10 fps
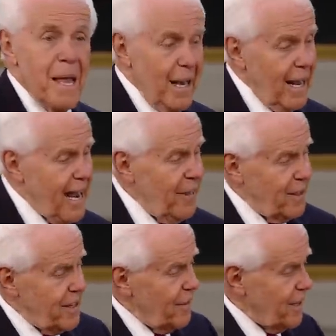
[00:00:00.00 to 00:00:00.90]
Like Kathy
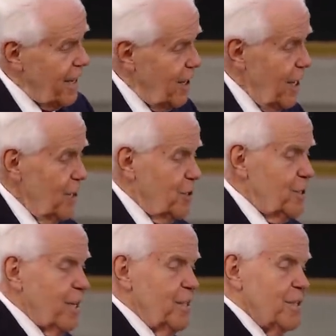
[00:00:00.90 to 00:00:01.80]
the other day, she
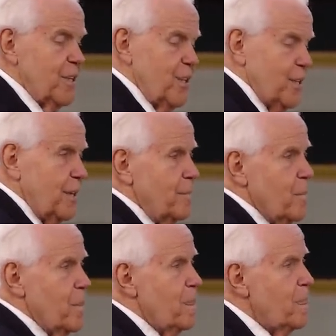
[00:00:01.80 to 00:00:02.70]
said, Listen, Jesse,
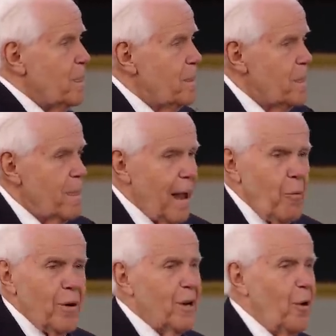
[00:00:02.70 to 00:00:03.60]
I
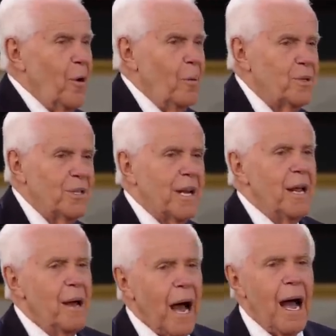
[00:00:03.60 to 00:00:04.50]
want to go home. She said,
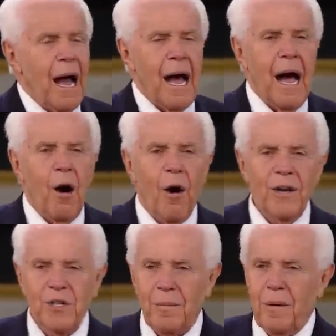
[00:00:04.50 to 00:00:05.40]
I, I, I
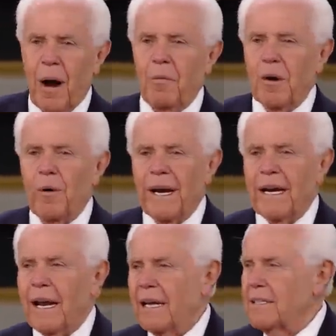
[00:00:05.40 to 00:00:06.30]
ordered something. I want to go get
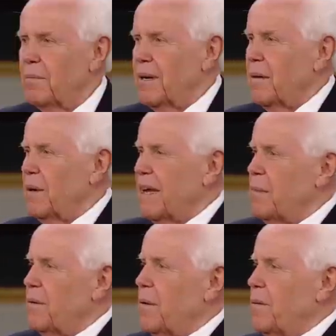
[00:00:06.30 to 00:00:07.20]
it now. I said, well, can, we, can
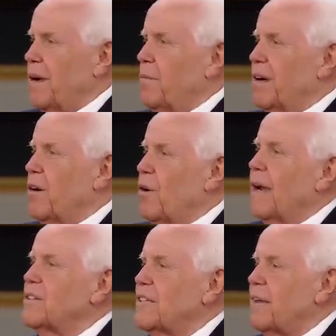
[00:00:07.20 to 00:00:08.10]
we, we're going to go
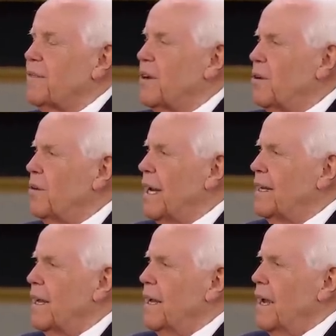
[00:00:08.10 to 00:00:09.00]
out this afternoon
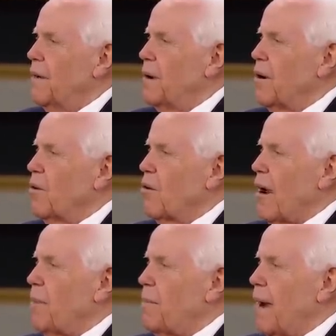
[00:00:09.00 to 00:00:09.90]
late and we're going to
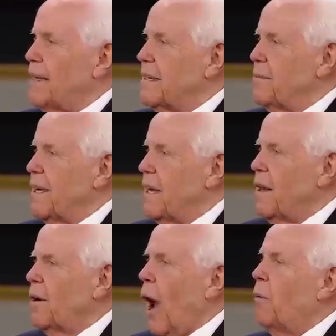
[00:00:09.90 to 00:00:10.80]
grab a bite to eat. We get,
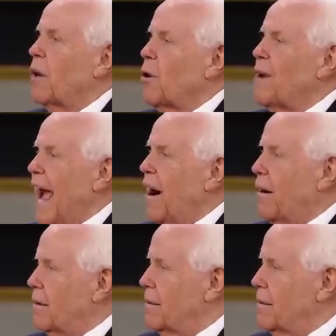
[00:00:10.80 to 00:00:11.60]
no, no, I want to go now.